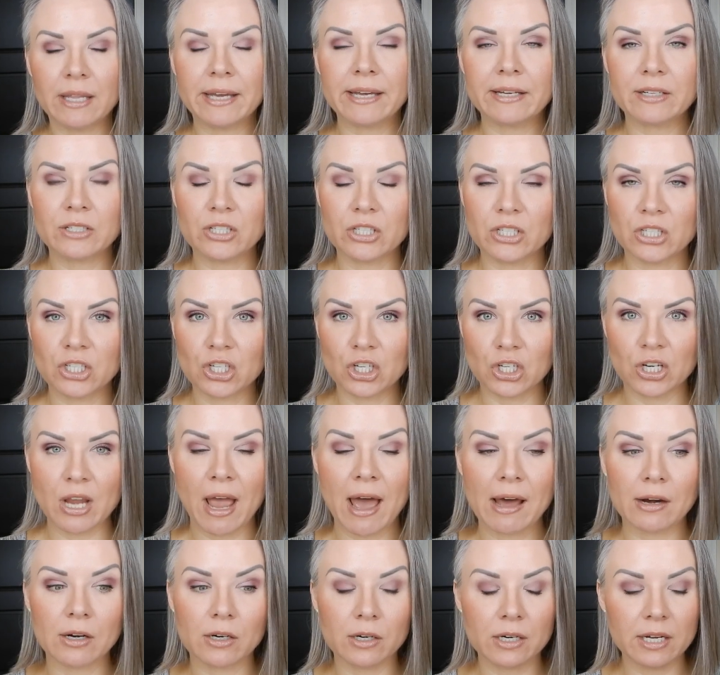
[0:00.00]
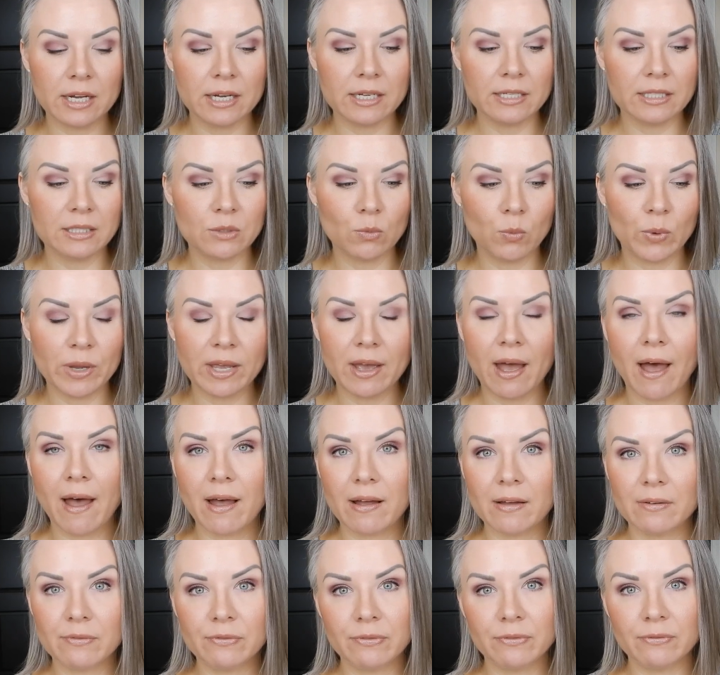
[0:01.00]
like just shatter because we
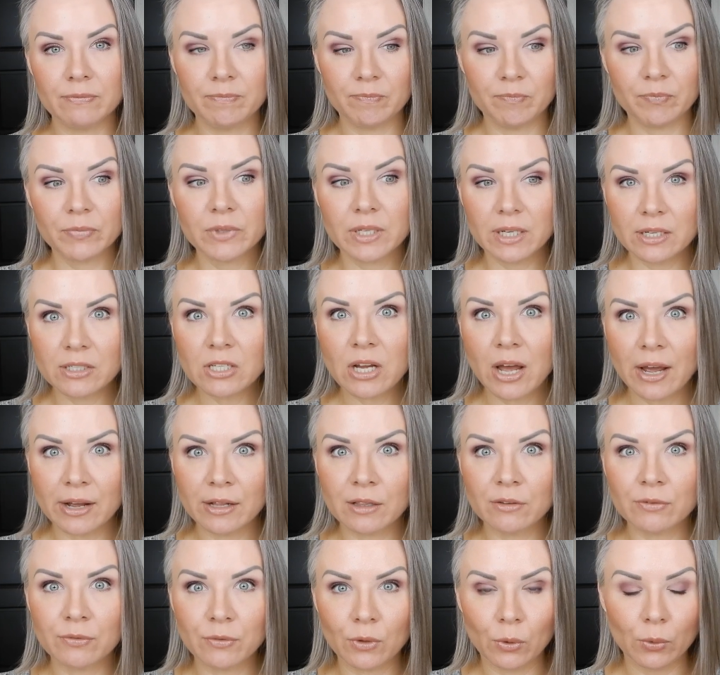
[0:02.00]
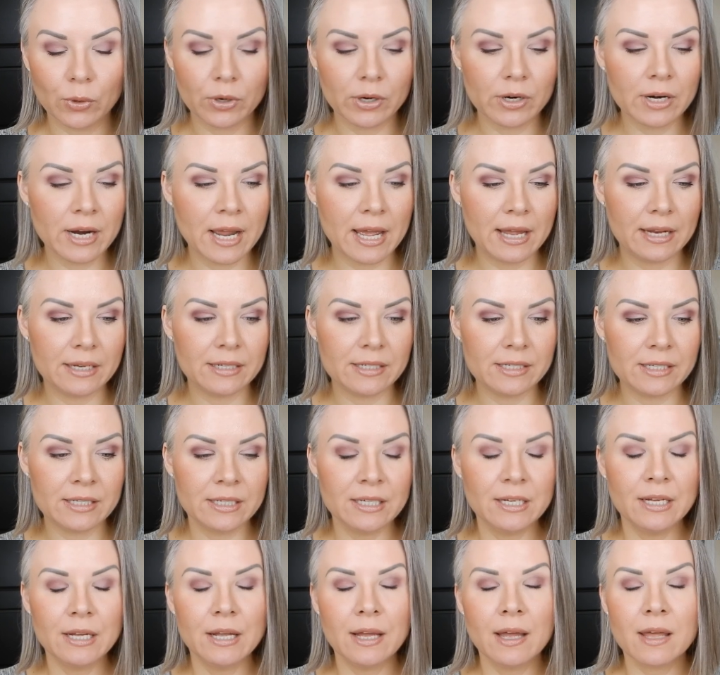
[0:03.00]
have a tile floor and
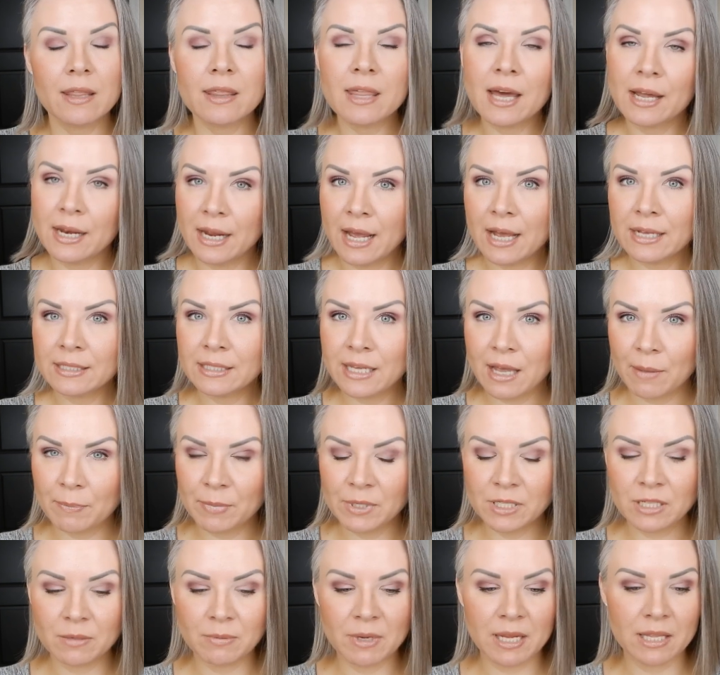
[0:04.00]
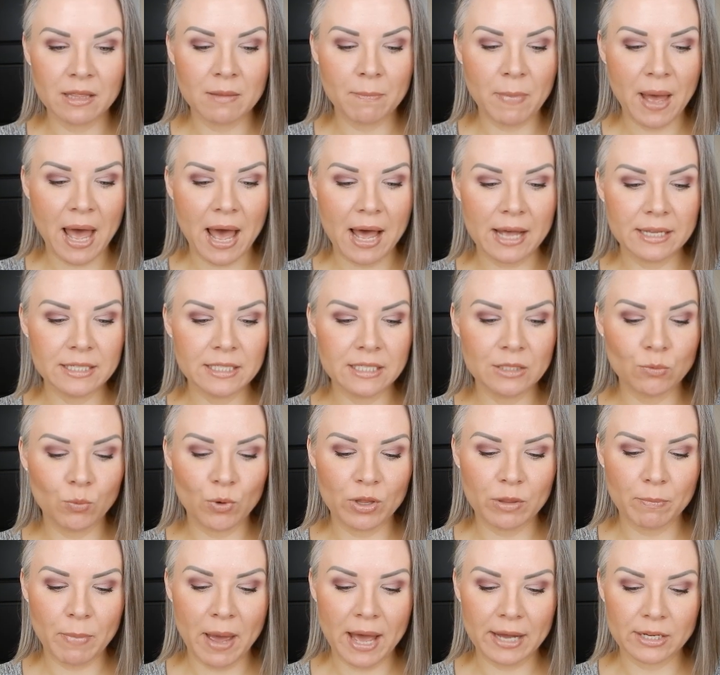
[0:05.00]
that has happened to me in the past
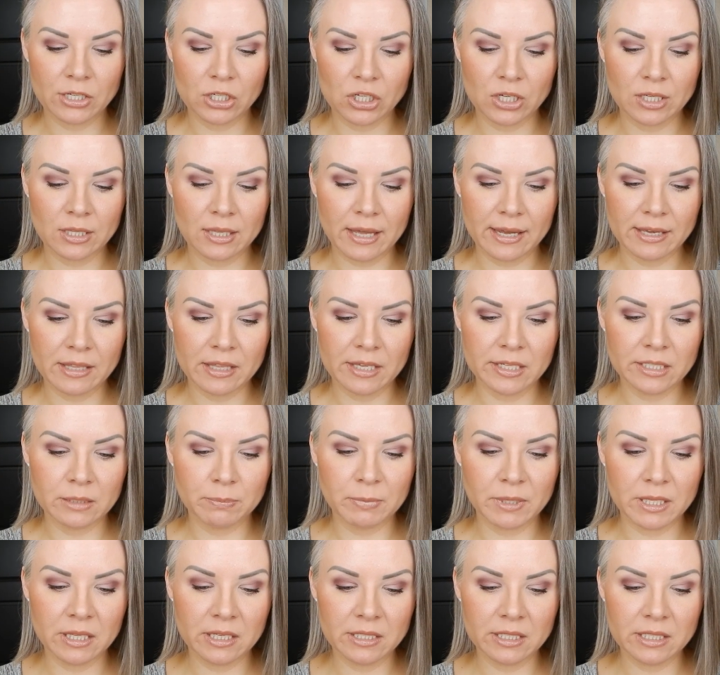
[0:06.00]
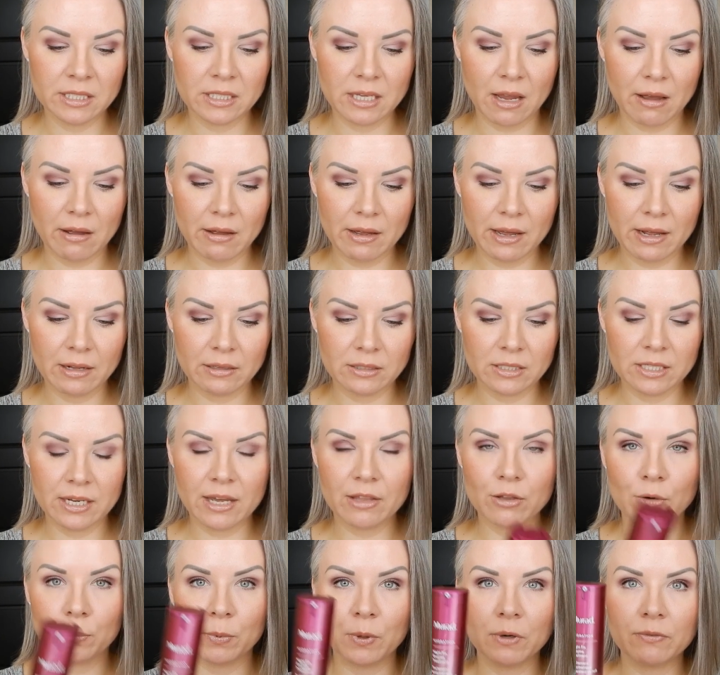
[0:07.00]
with packaging like this, but this uh, held
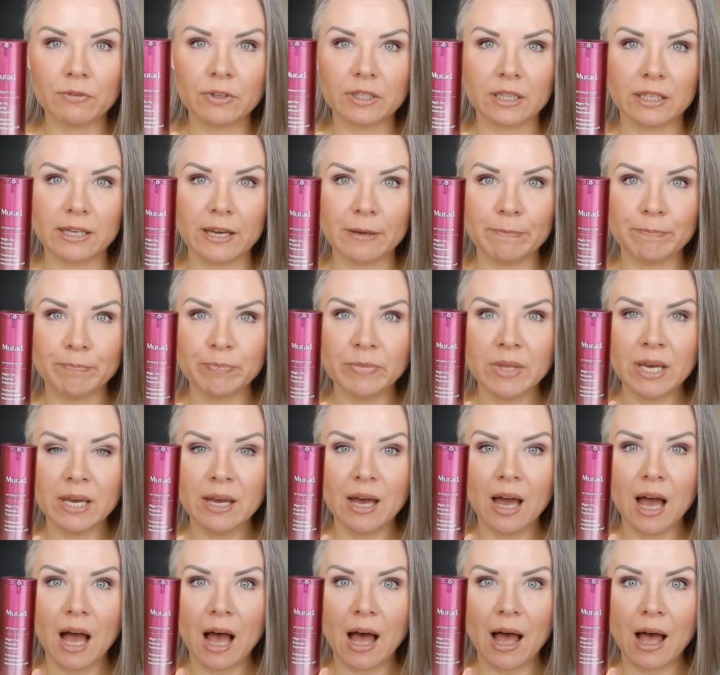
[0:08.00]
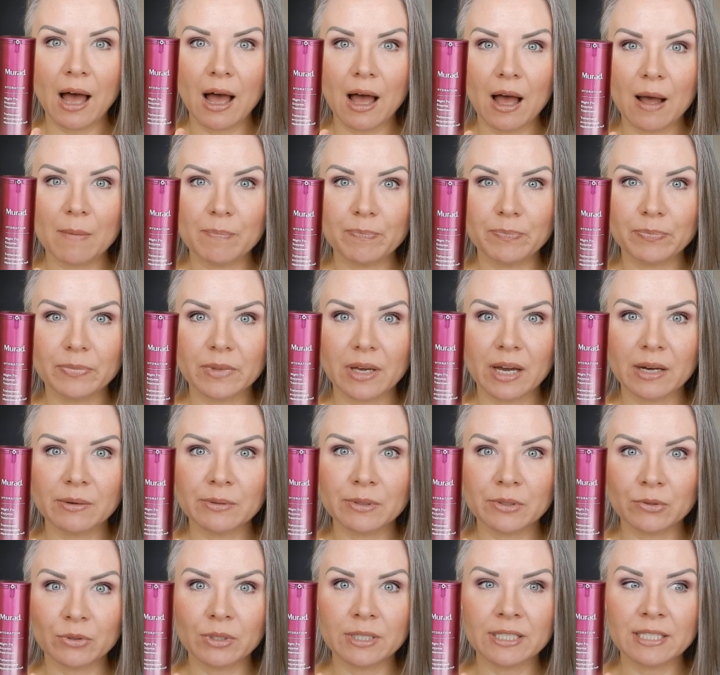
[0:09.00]
together perfectly. Um, I
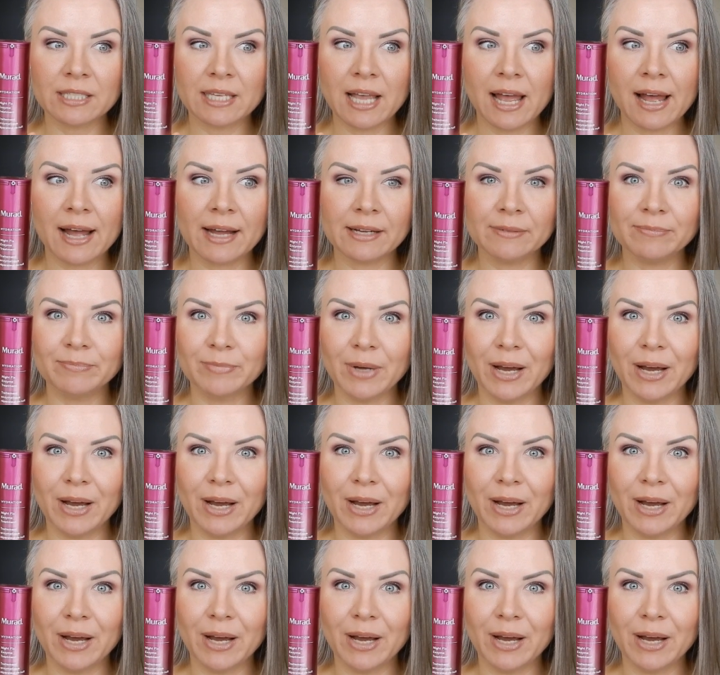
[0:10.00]
was really sad